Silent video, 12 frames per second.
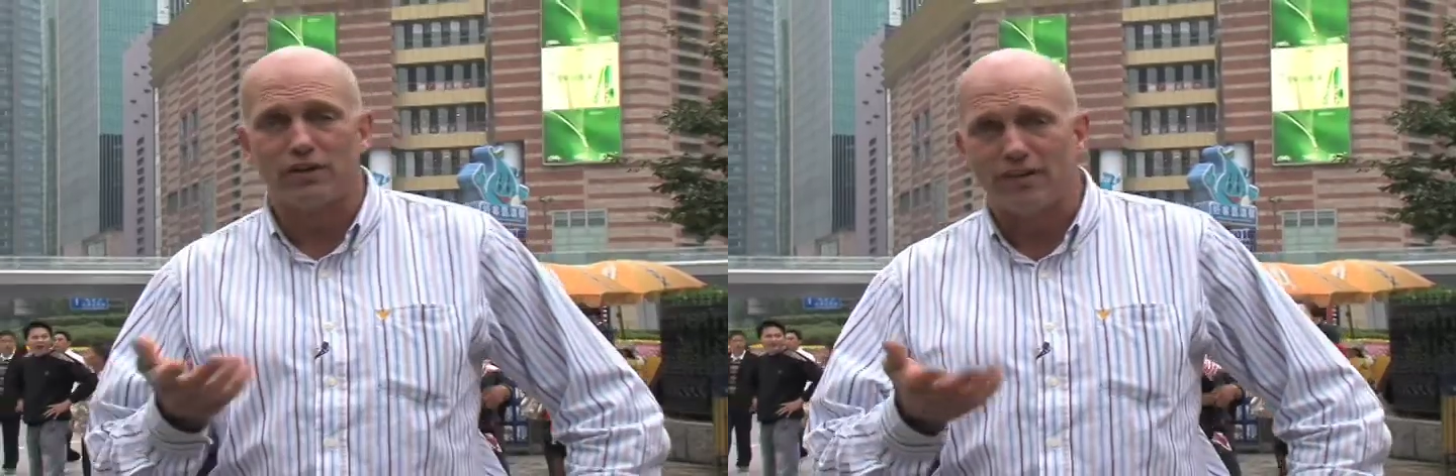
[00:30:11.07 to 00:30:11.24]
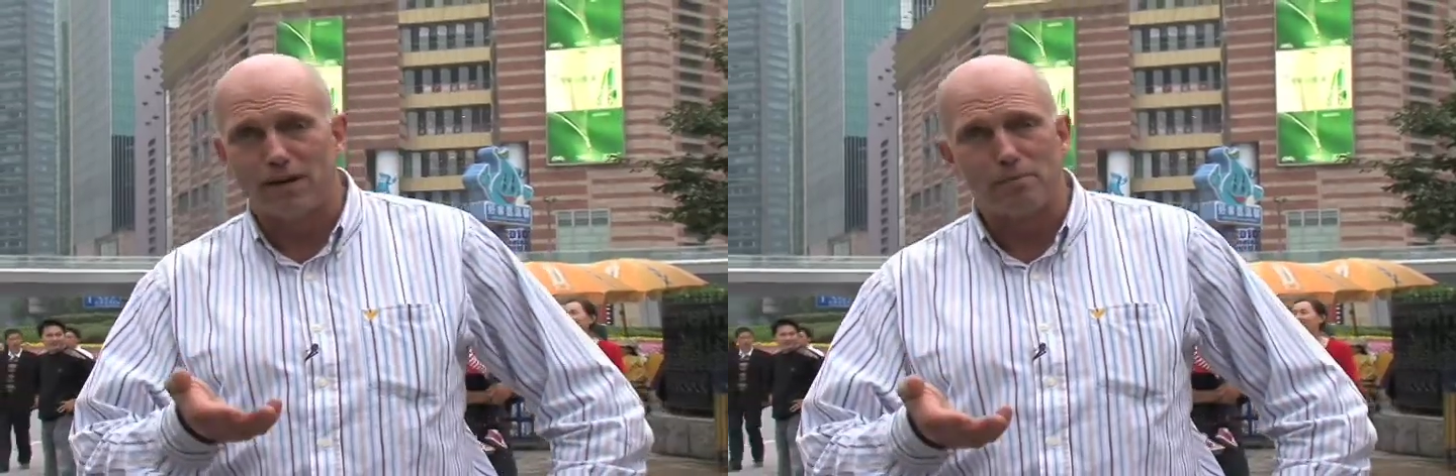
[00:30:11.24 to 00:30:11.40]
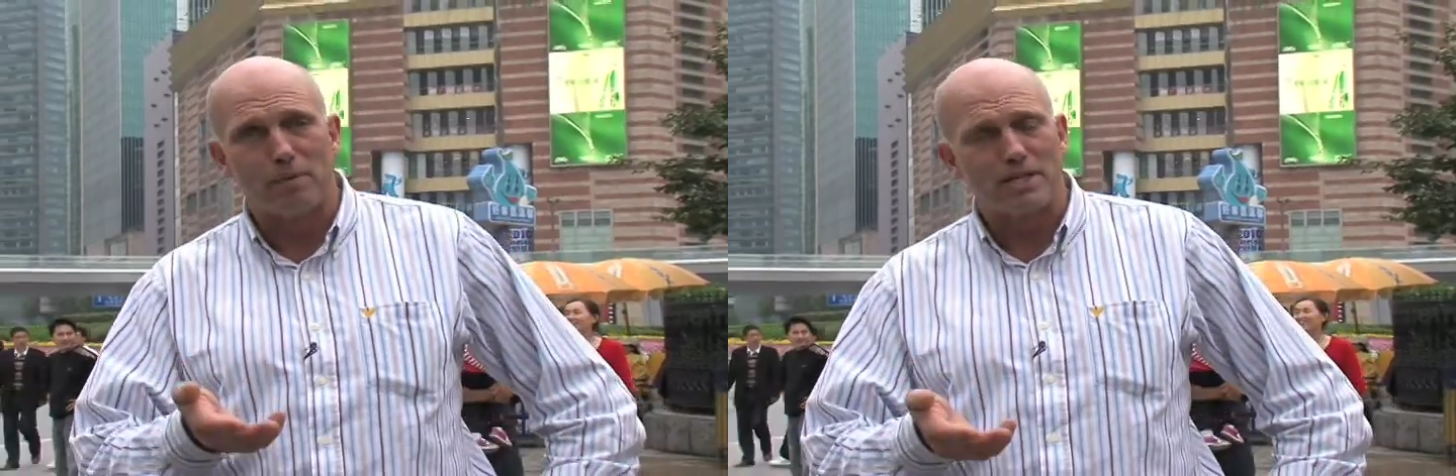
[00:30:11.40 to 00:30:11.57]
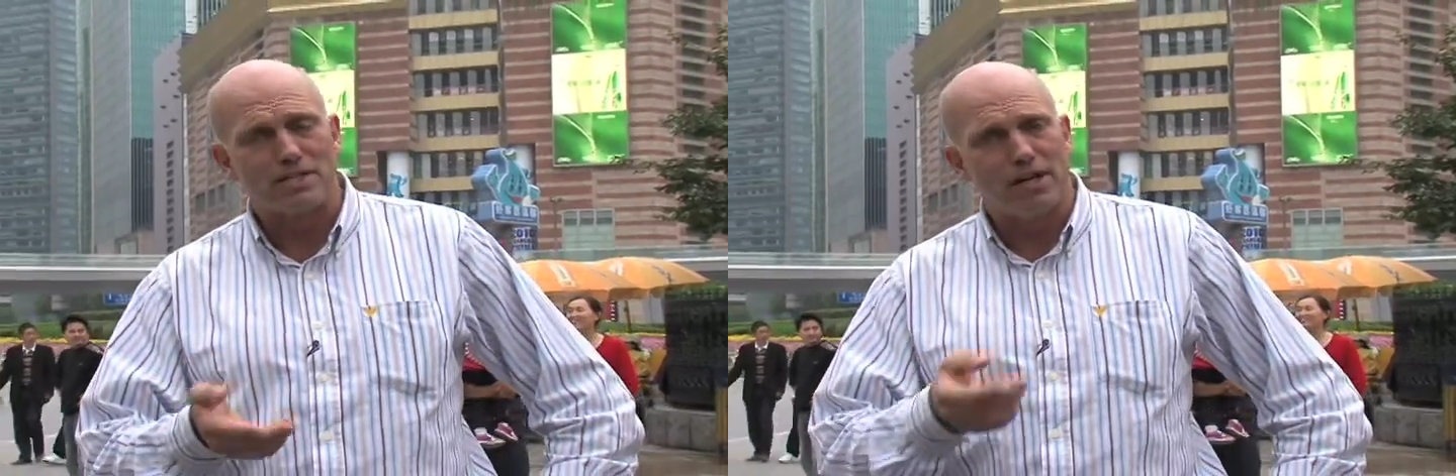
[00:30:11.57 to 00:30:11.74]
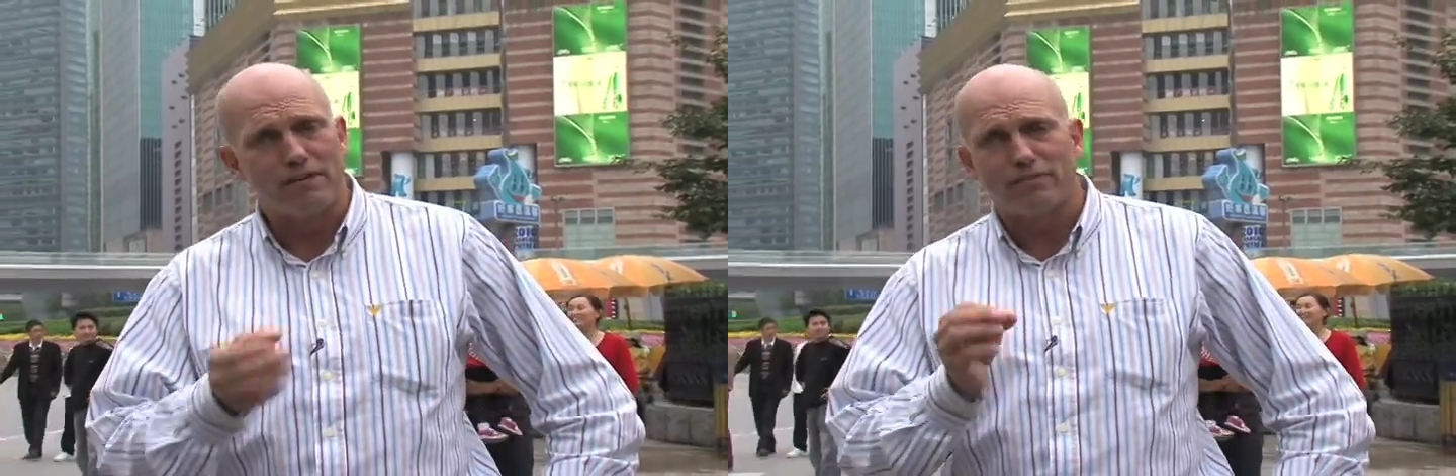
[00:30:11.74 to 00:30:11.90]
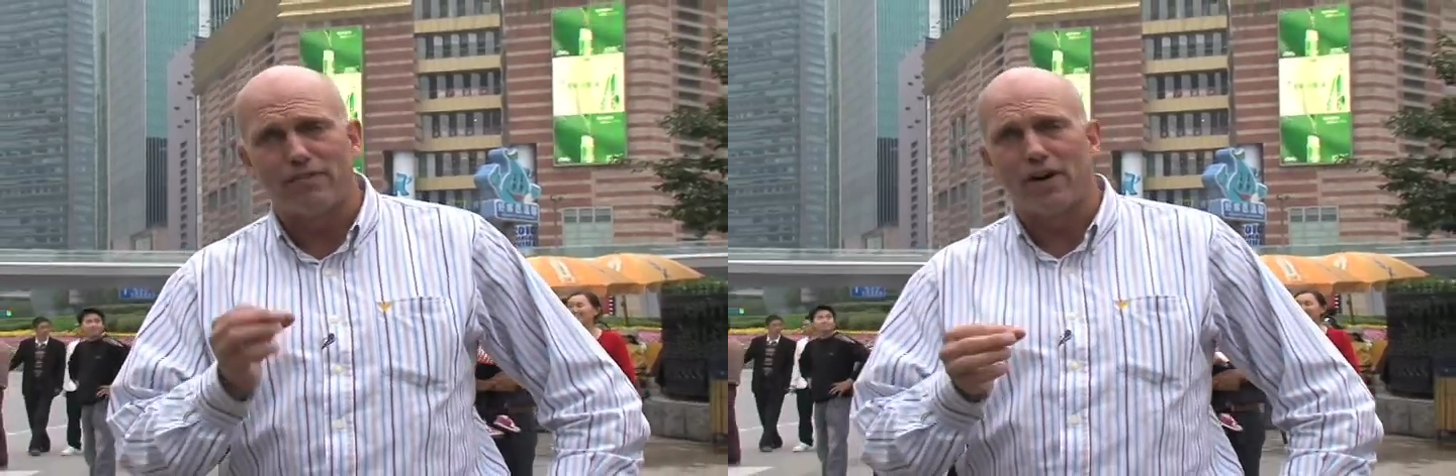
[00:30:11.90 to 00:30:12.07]
I've done it
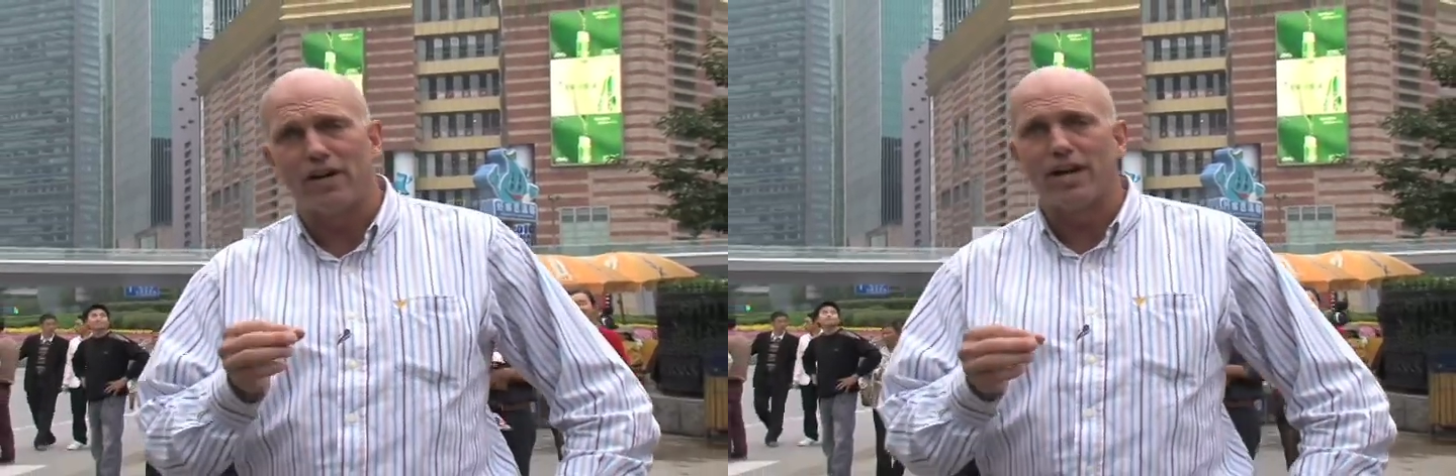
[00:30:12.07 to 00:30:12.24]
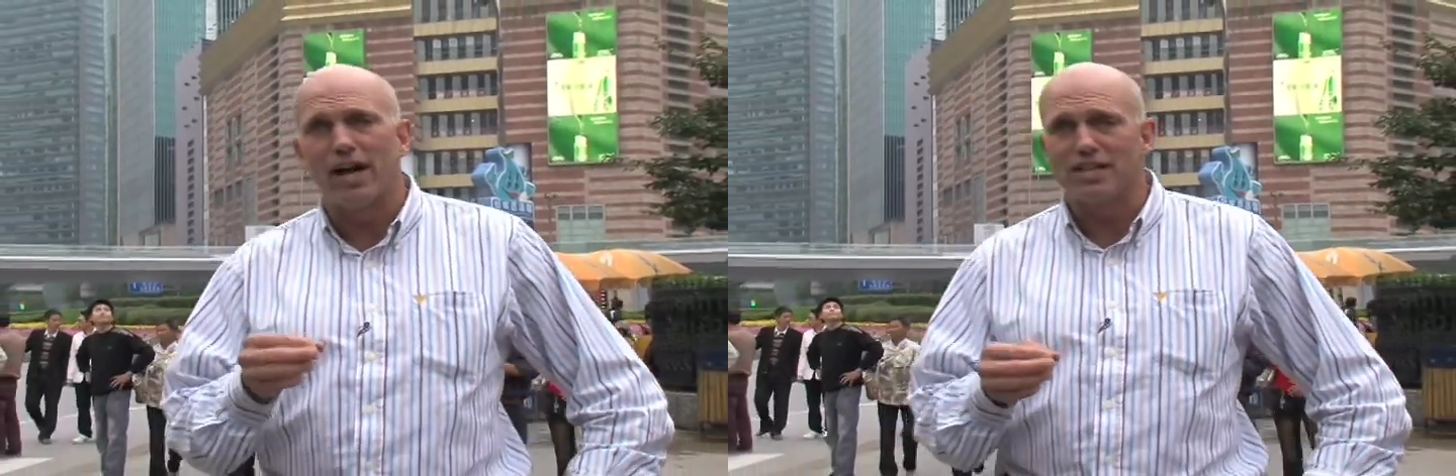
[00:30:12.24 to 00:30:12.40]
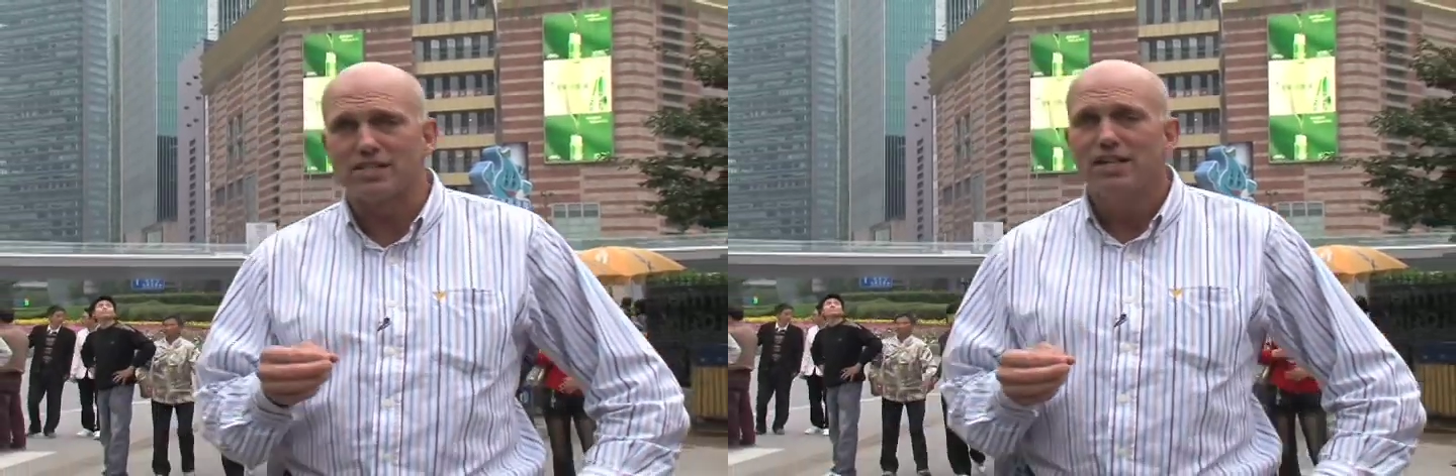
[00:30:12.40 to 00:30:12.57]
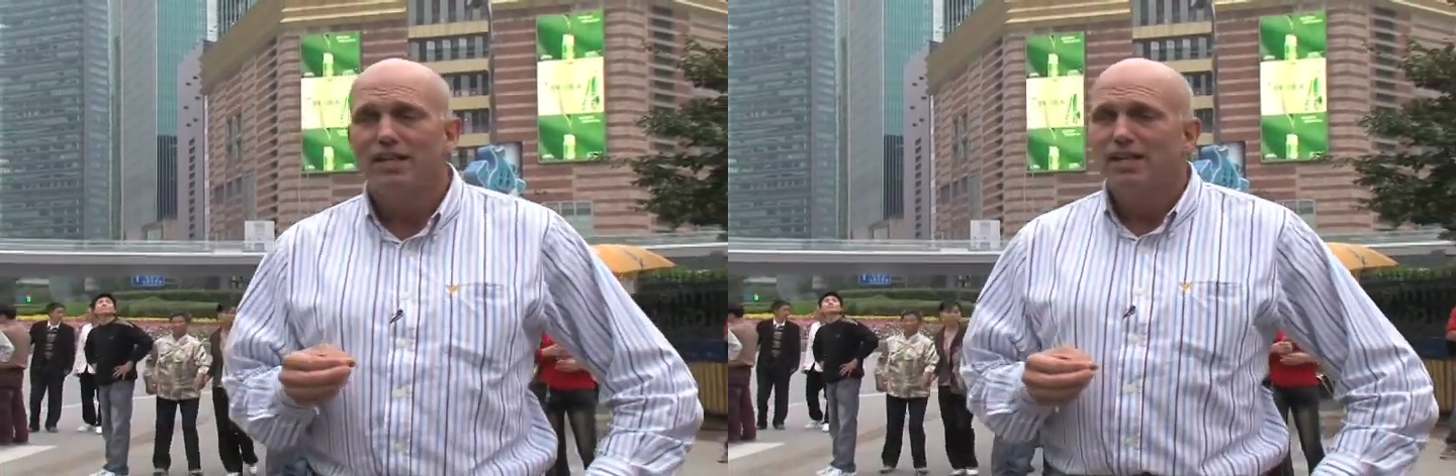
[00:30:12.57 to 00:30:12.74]
myself, very nice.